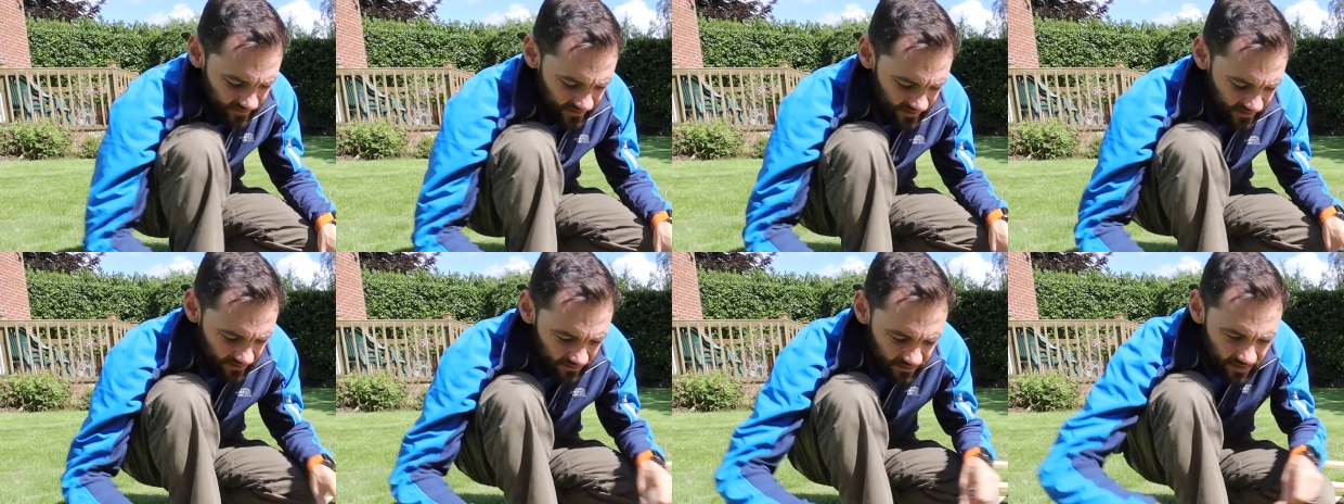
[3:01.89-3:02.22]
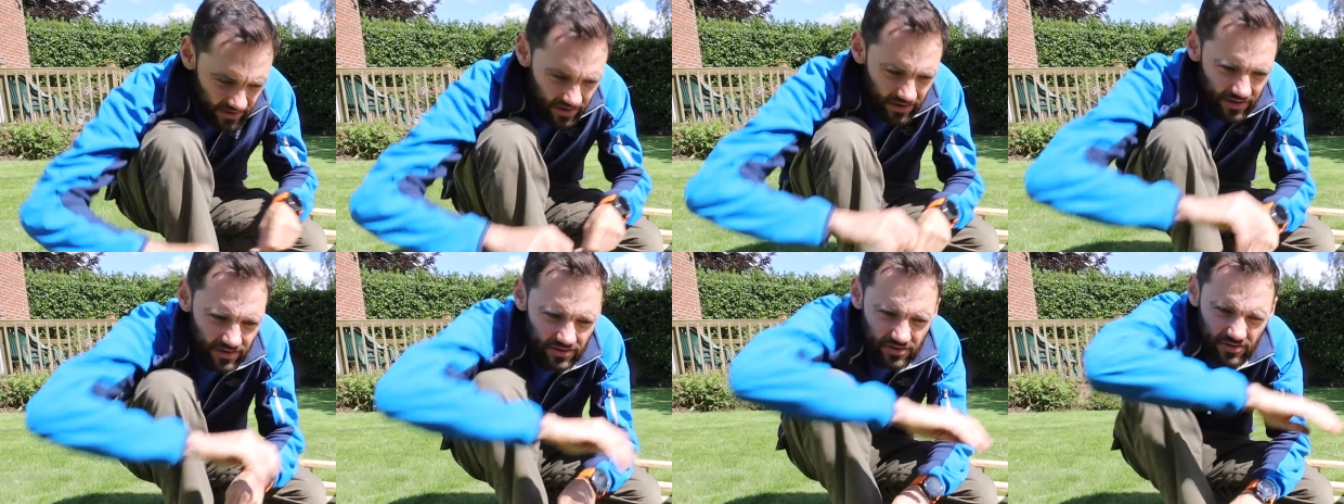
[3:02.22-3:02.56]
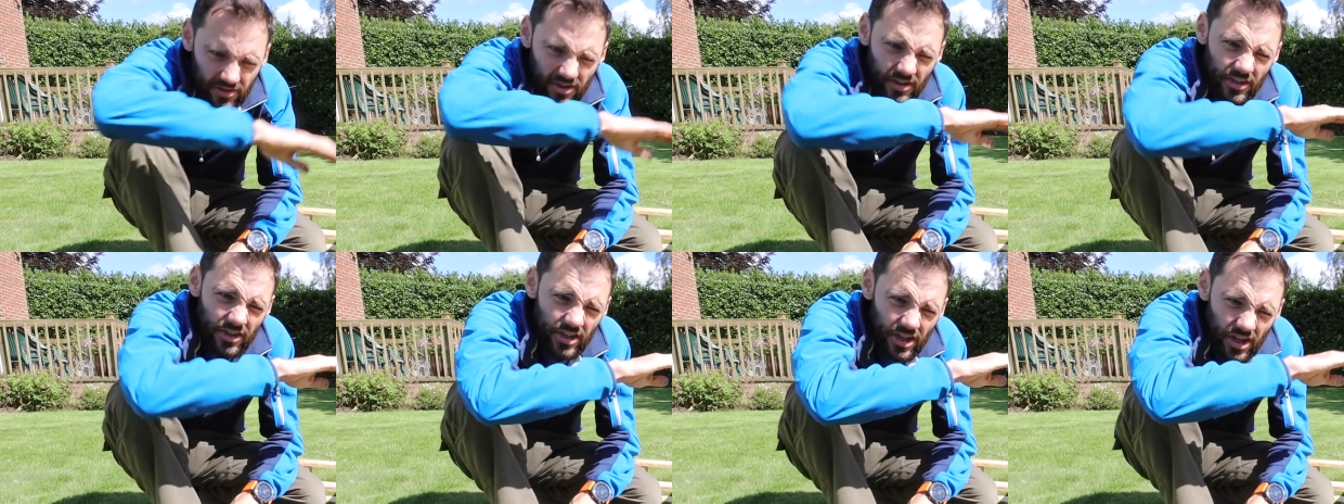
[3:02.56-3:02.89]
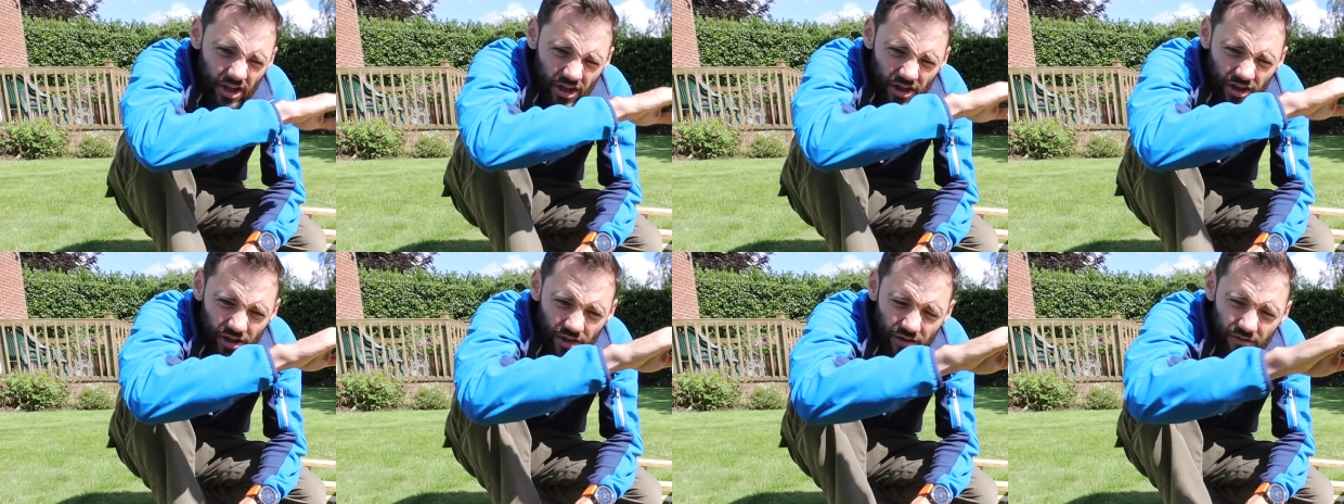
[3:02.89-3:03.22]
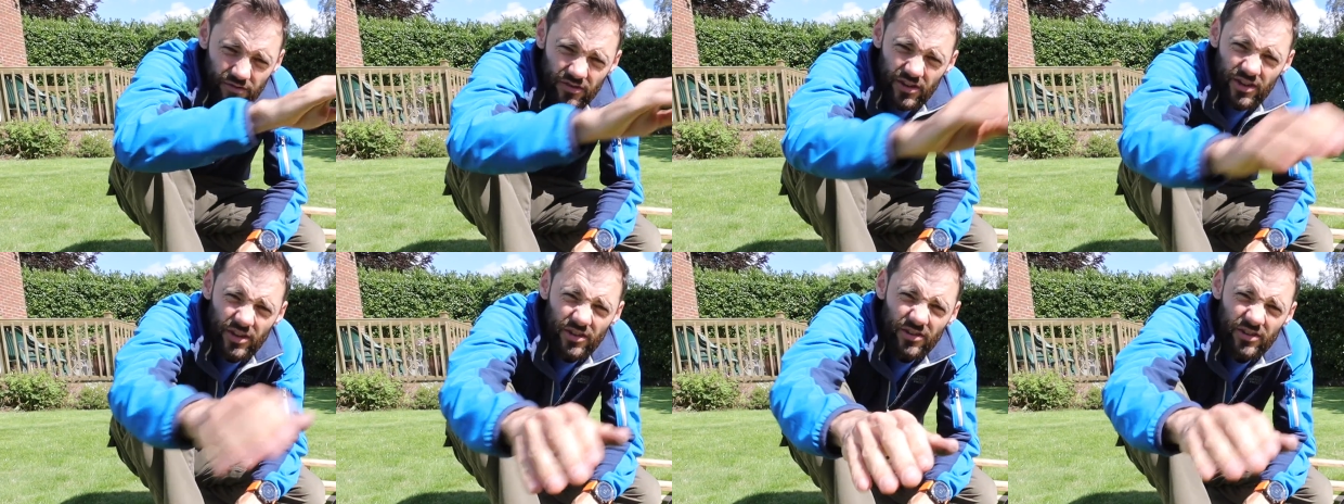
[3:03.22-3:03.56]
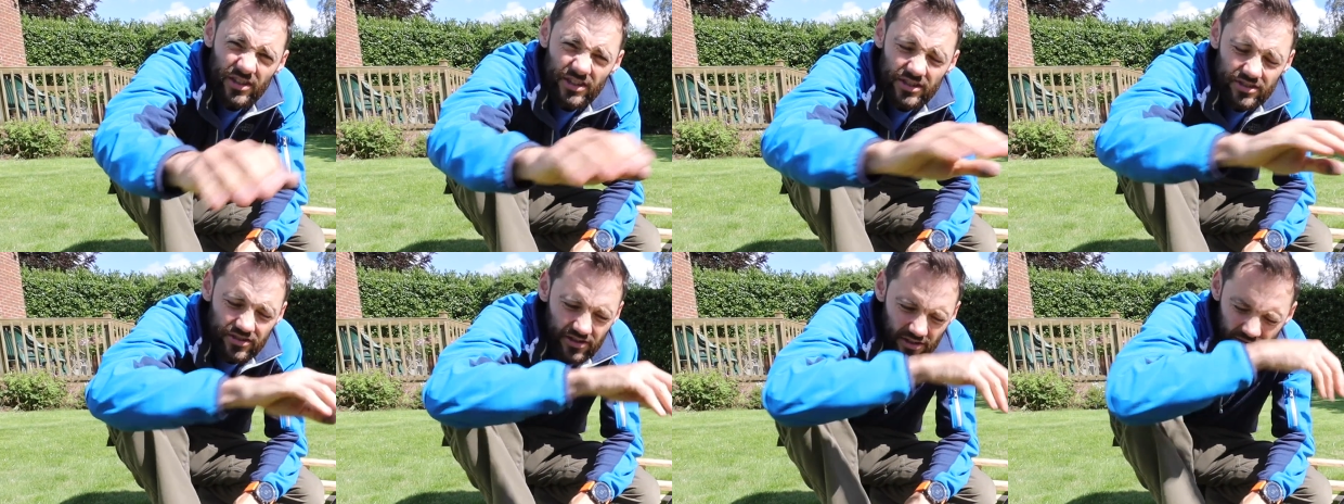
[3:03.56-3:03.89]
rather than trying to curve the
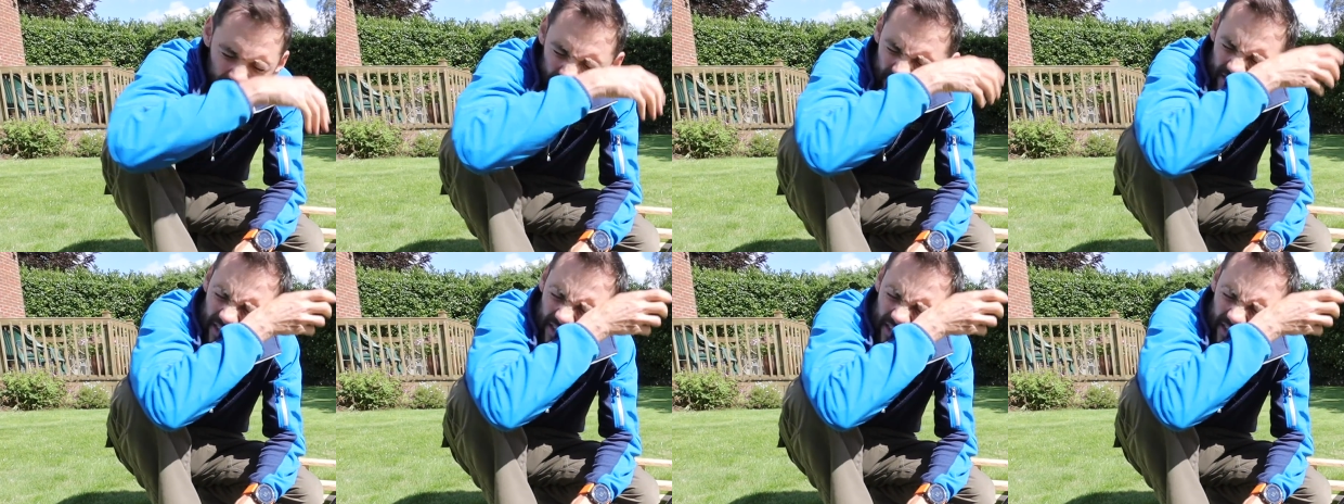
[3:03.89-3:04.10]
Unistrut,